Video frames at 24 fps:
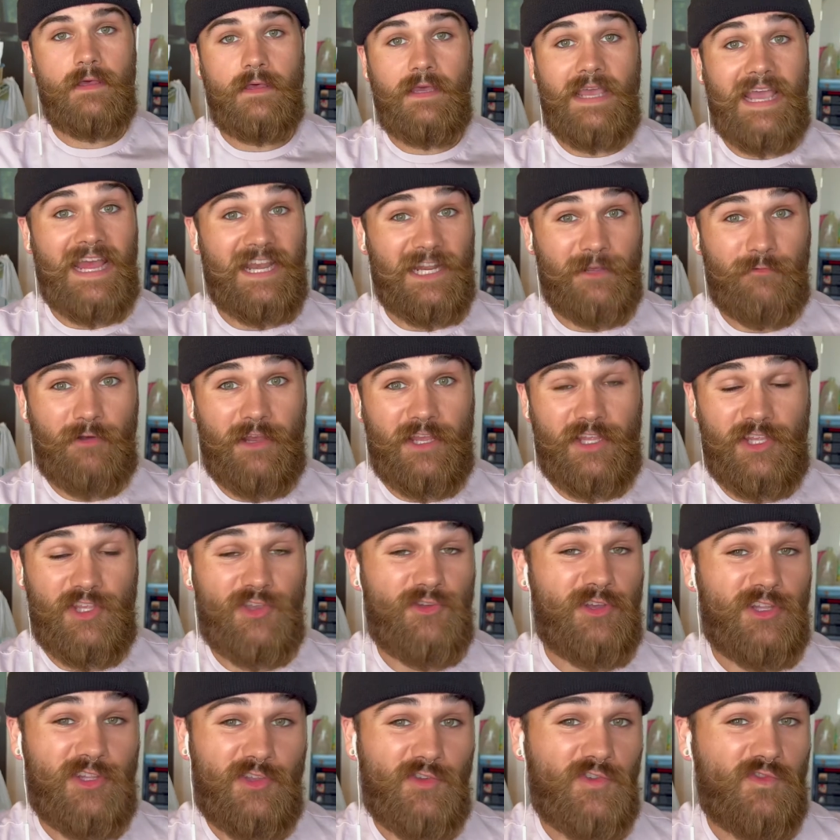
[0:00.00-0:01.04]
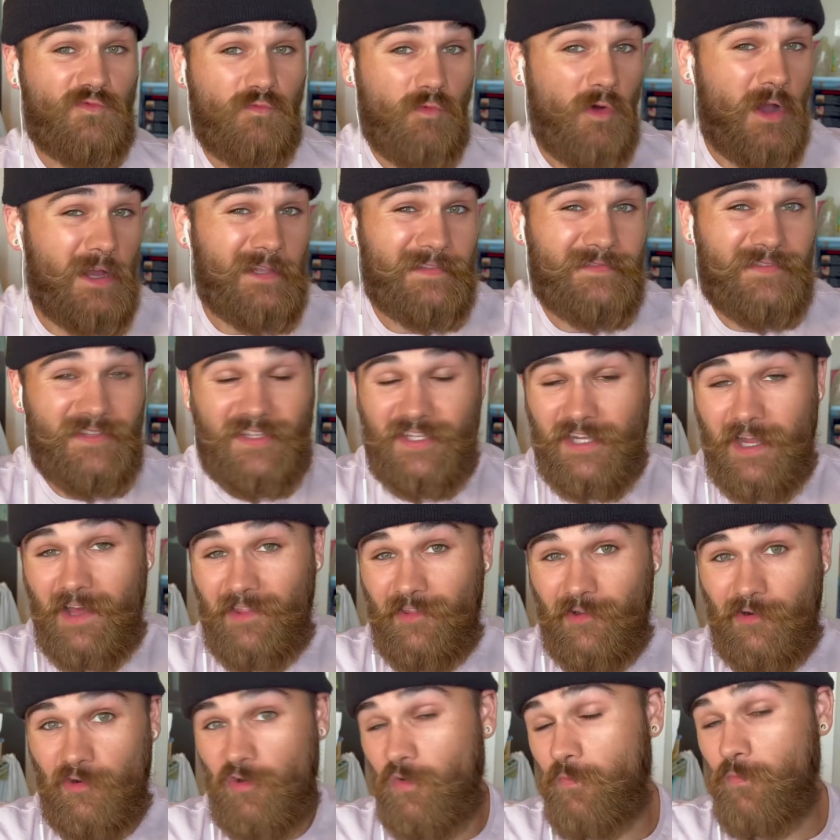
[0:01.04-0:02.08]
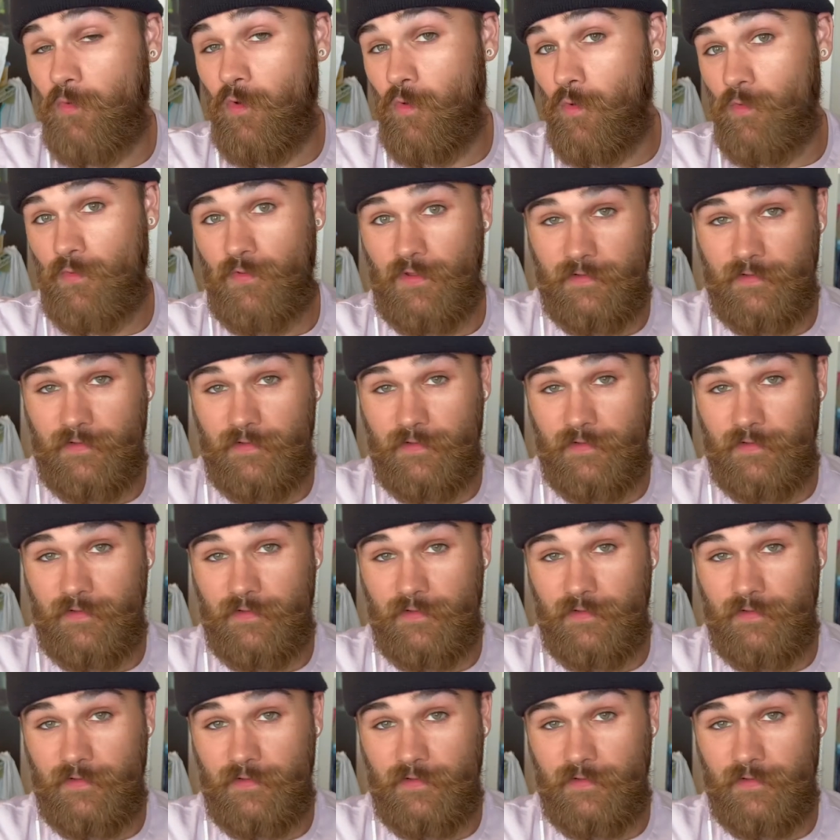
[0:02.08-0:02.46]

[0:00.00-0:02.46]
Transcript: Anyway, you can use one, the other, or both.